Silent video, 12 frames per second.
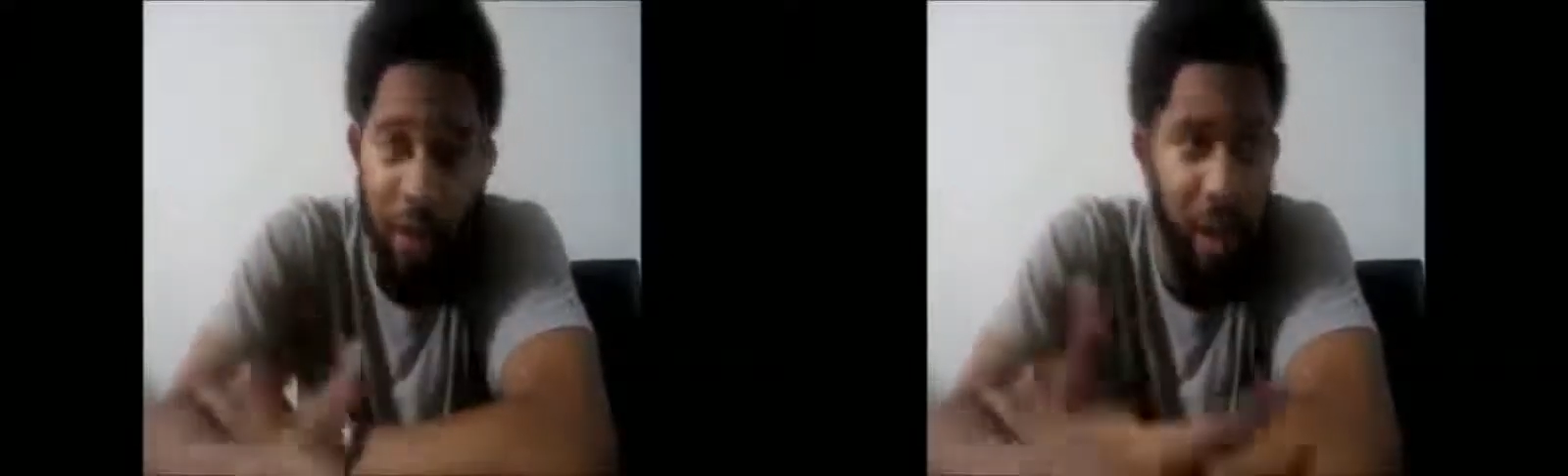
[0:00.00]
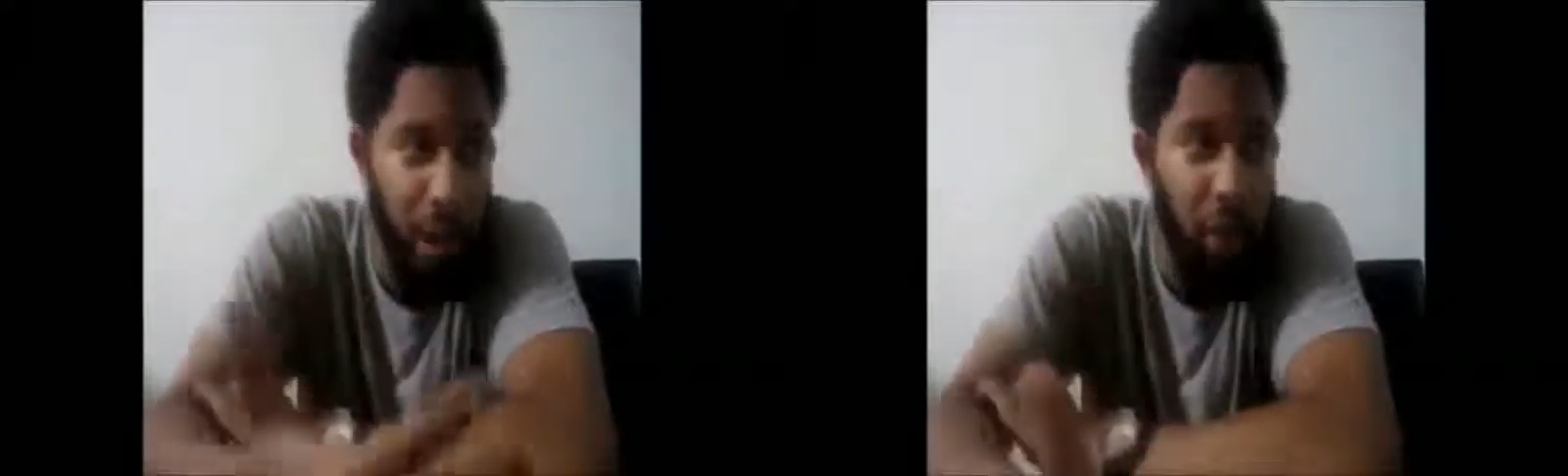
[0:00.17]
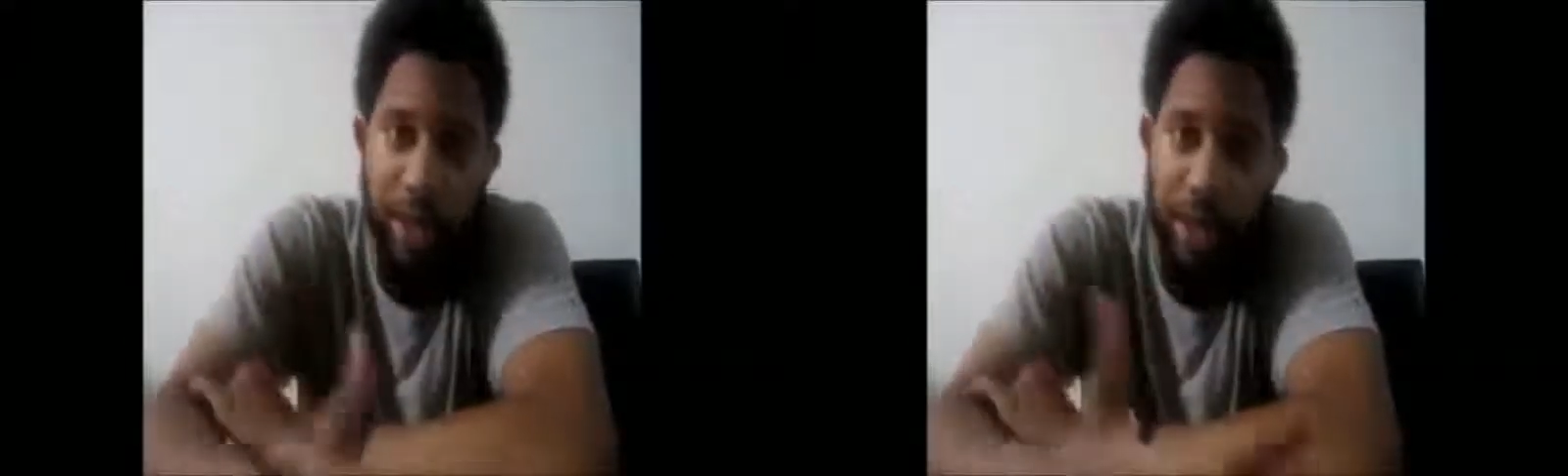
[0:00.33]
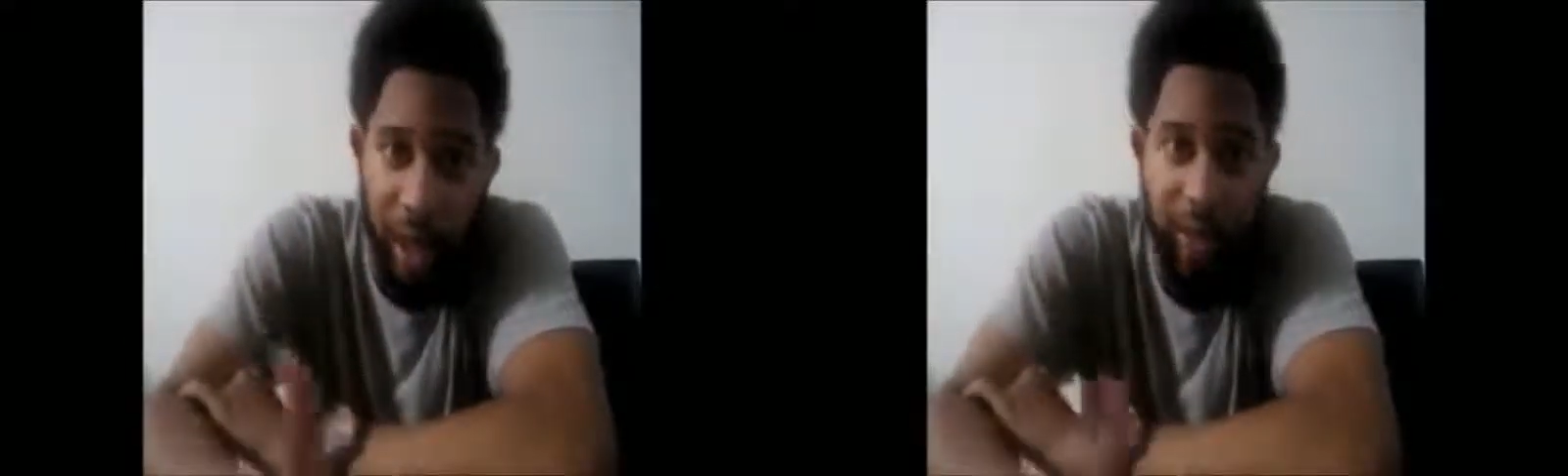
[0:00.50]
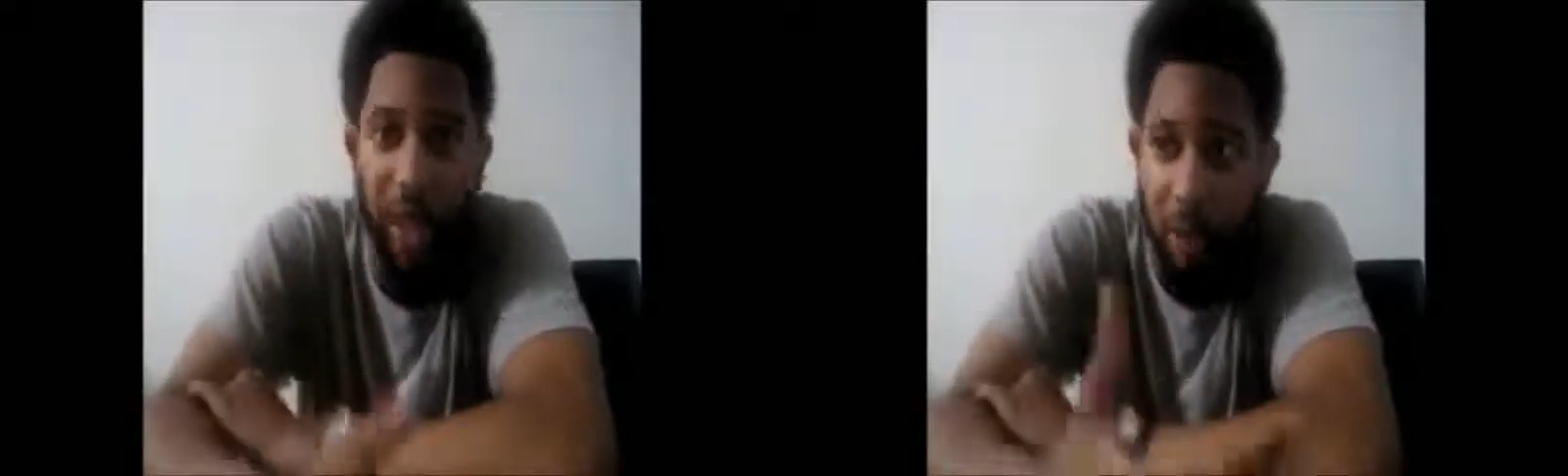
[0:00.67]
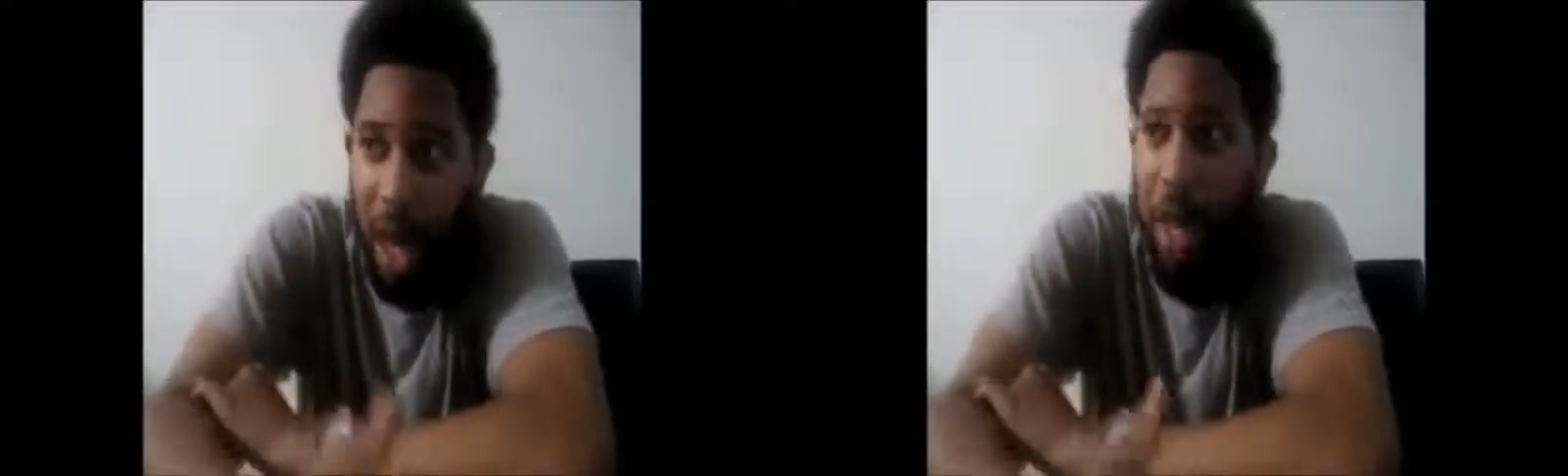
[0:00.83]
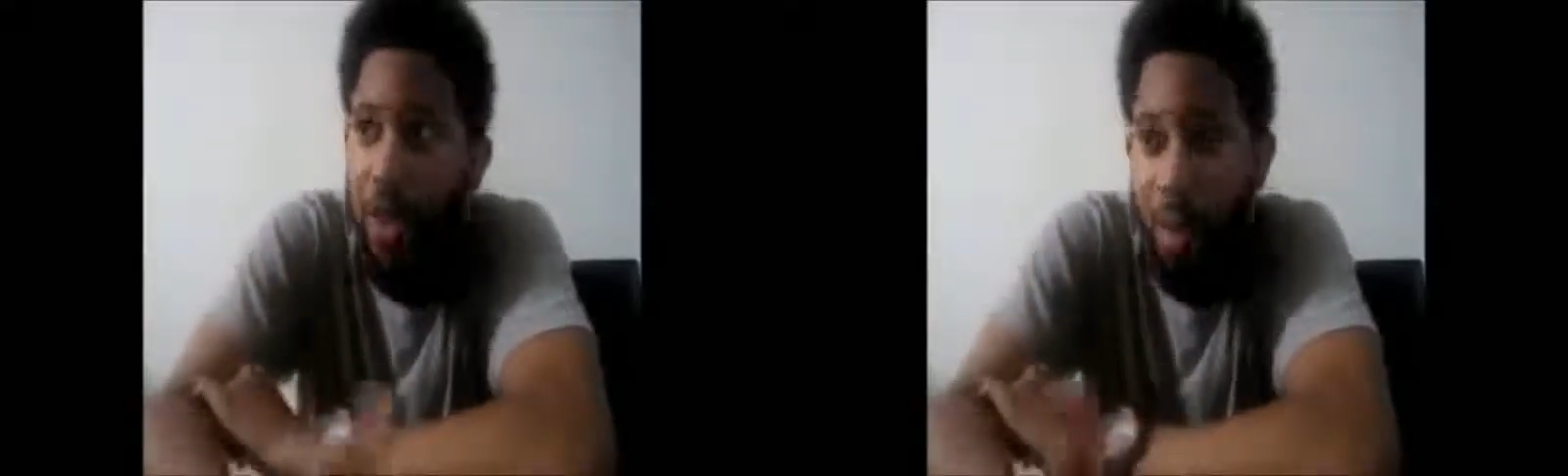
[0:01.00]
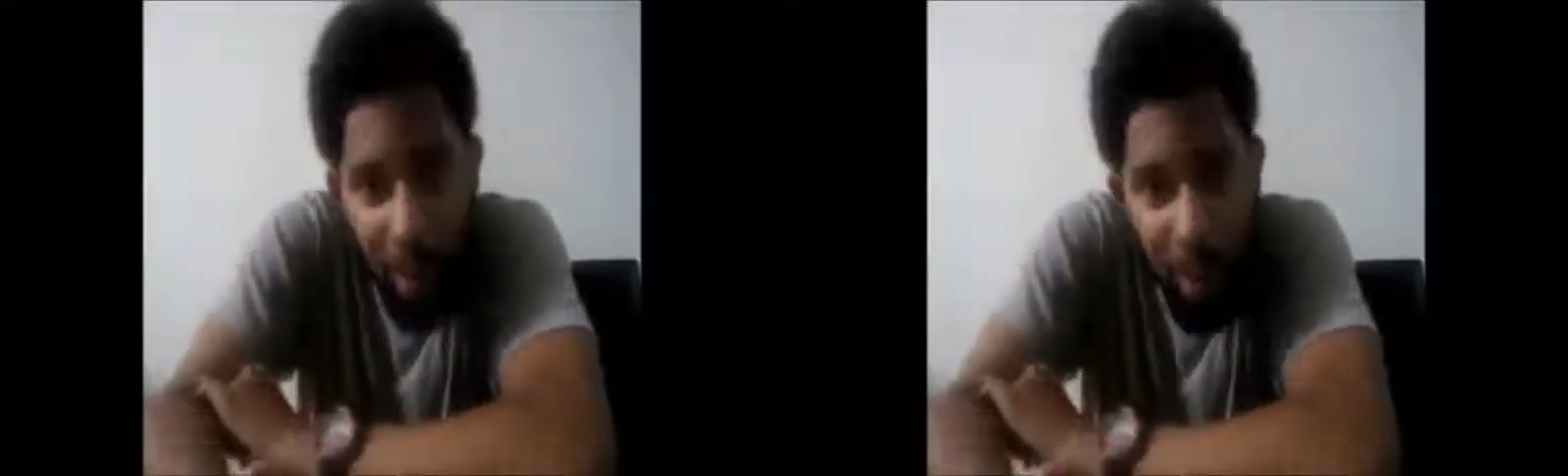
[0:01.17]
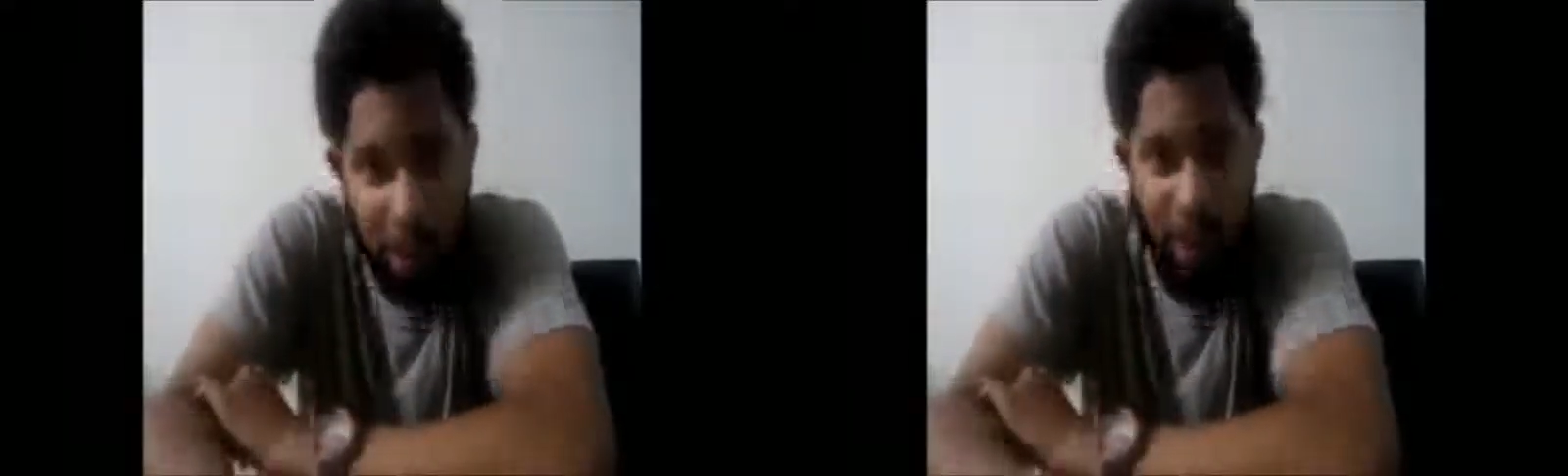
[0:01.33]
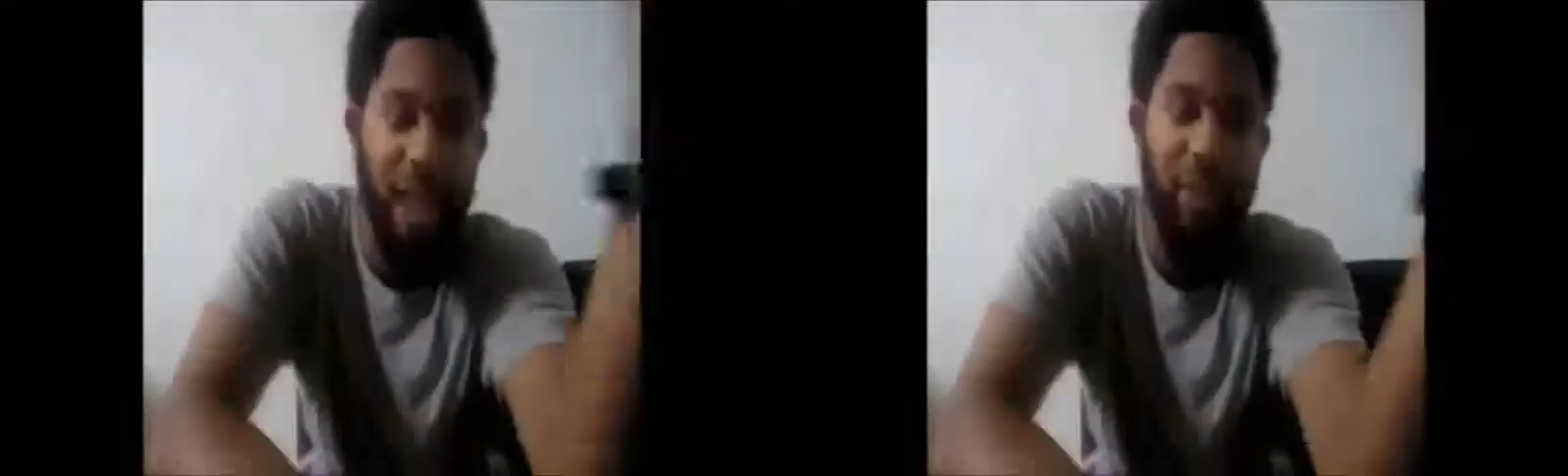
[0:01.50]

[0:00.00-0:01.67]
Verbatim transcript: off of the donations given to them by their members